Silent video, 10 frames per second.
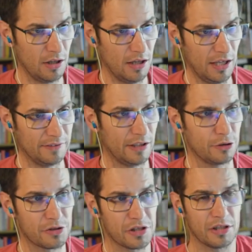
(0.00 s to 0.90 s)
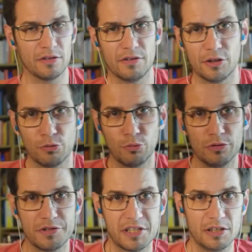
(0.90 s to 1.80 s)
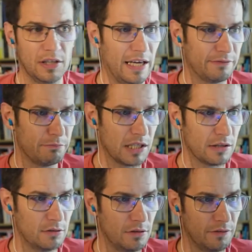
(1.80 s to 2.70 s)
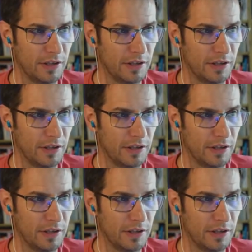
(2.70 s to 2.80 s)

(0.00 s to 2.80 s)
and then you see that you will still have me there.